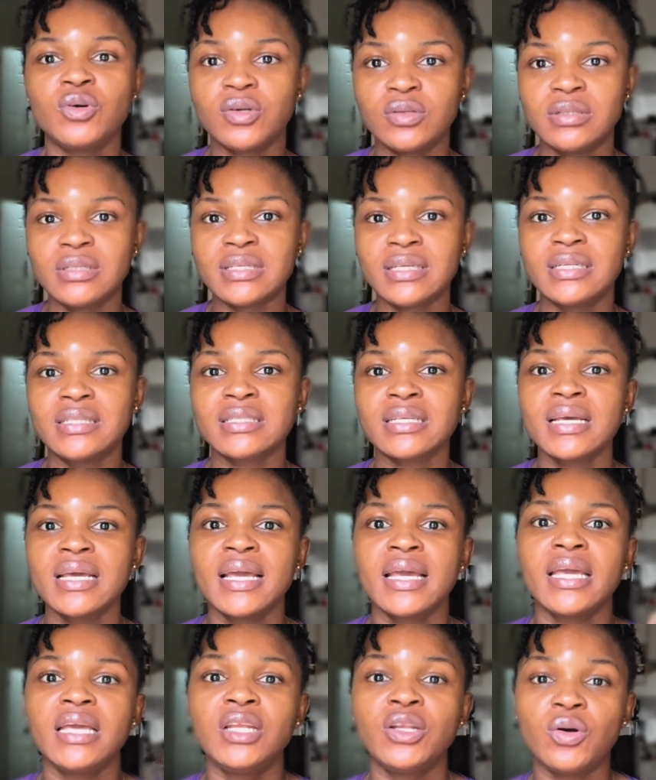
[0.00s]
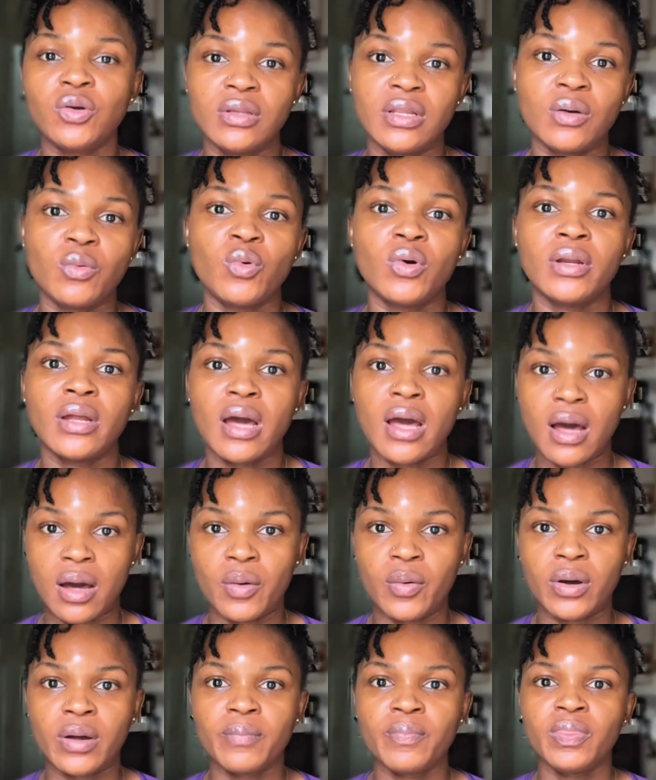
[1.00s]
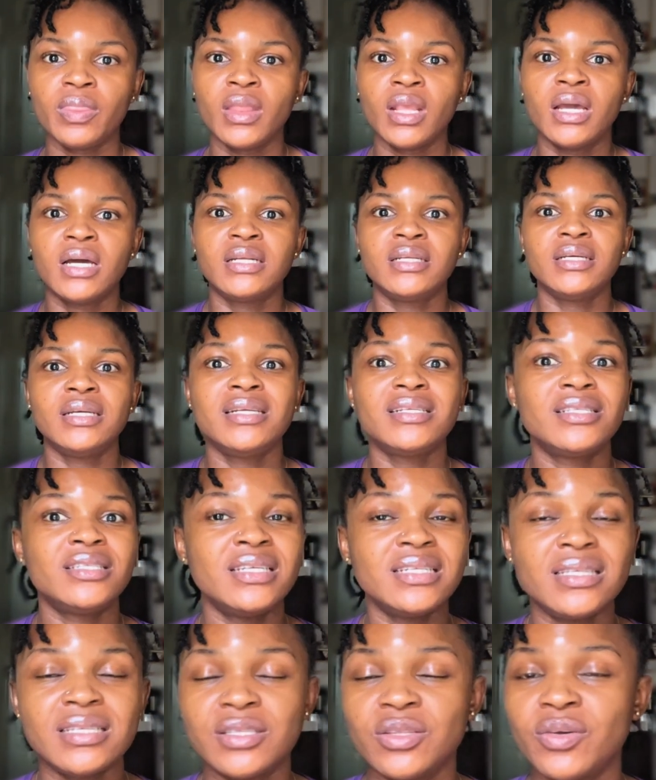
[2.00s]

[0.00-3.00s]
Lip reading: content in under 1 hour. This is